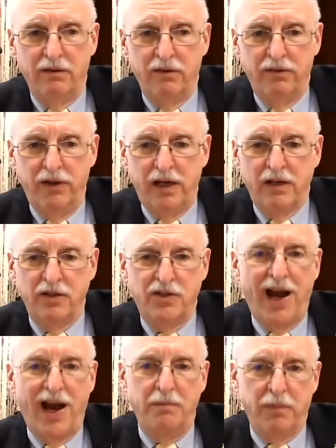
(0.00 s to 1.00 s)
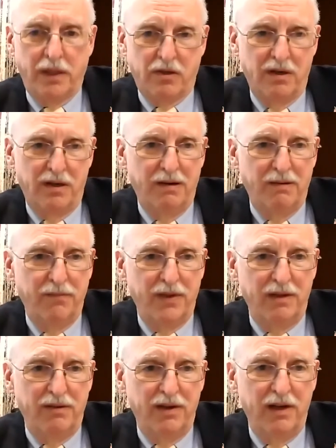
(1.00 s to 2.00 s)
the indictment
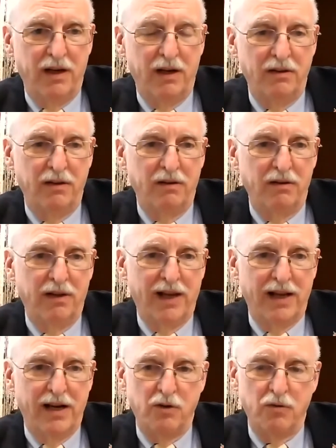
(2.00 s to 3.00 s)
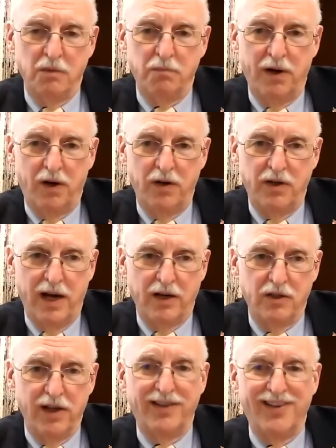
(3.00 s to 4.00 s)
in the antitrust
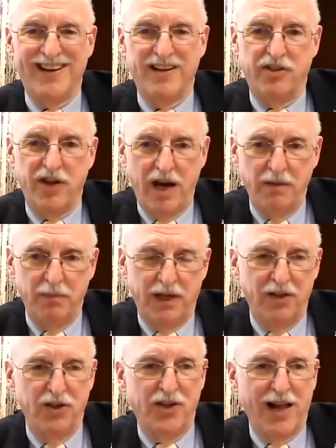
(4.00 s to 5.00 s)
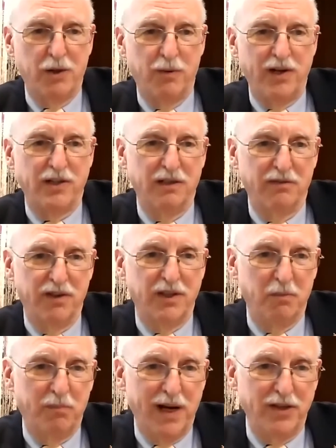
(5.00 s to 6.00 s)
paradox, like the indictment on the Declaration of
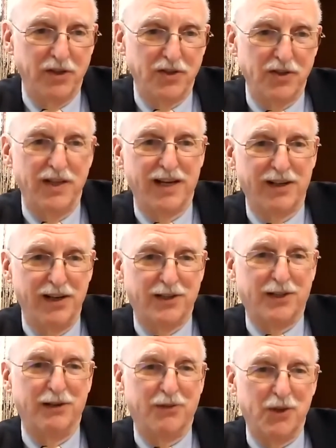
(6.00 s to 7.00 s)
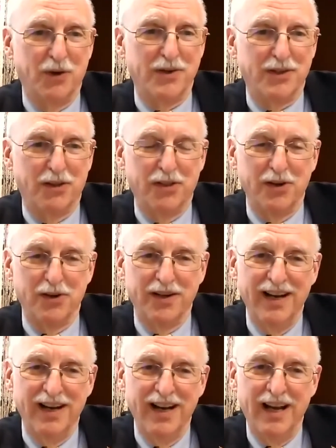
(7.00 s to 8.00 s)
Independence, in that case of George III,
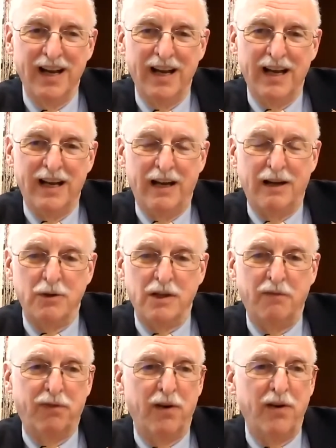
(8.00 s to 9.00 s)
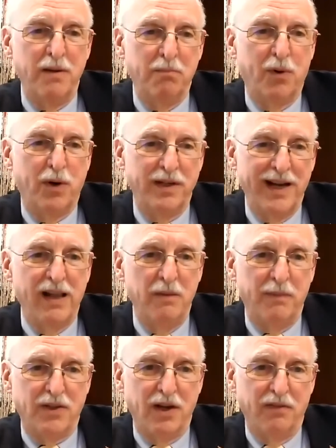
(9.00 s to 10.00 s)
was a very important
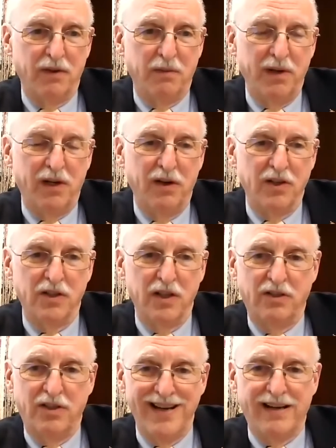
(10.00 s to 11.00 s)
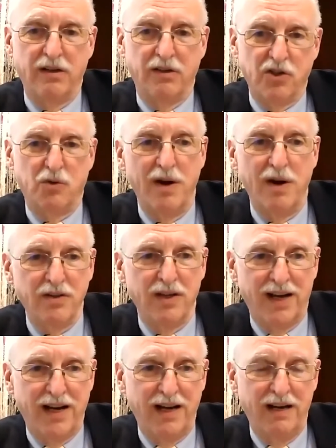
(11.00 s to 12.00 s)
element of it because it deconstructed
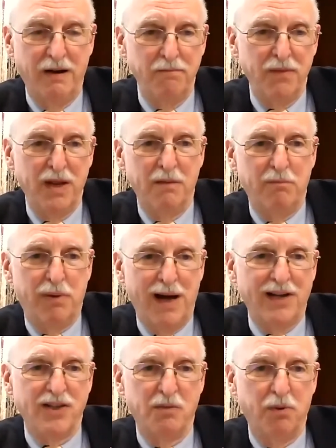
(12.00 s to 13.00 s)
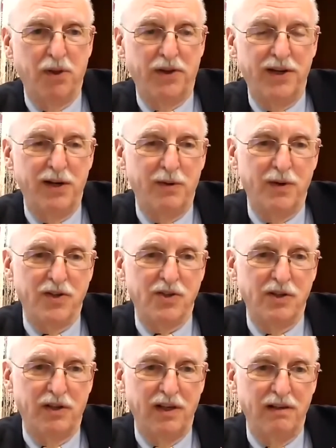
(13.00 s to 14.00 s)
any possible adherence
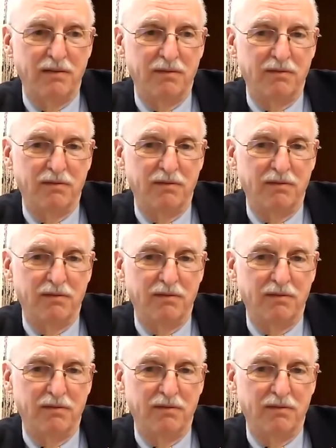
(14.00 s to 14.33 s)
to the